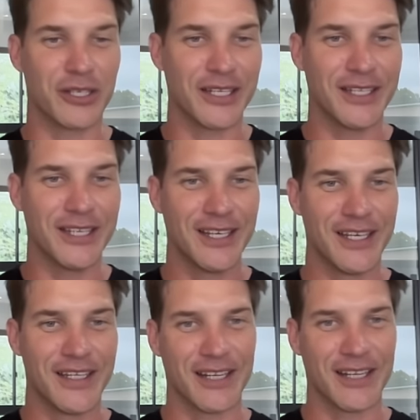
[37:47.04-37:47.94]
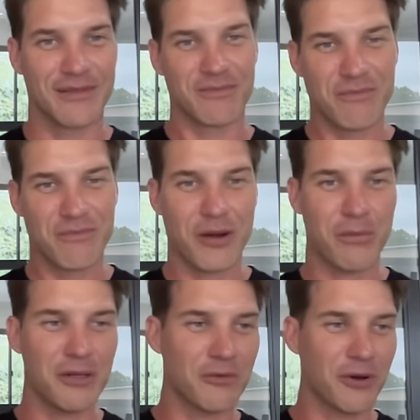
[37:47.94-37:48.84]
that probably won't
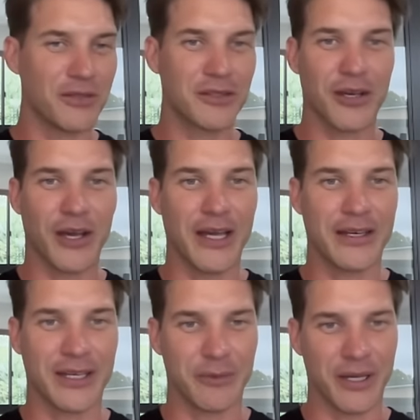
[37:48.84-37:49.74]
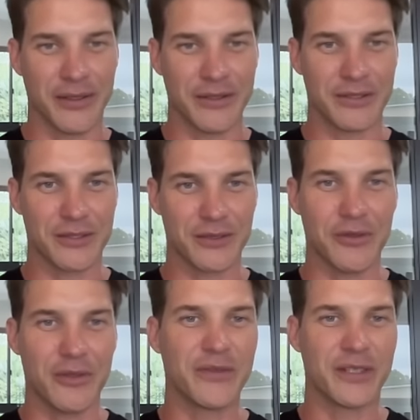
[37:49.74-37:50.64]
go out anywhere else, or if it does, it'll
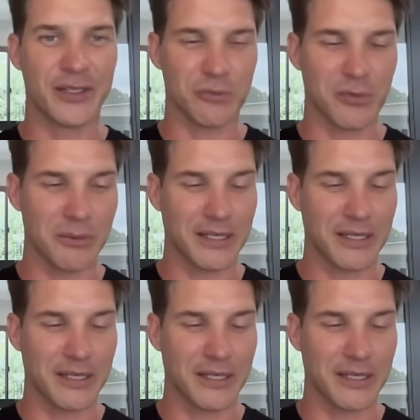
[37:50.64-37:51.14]
be a bit later.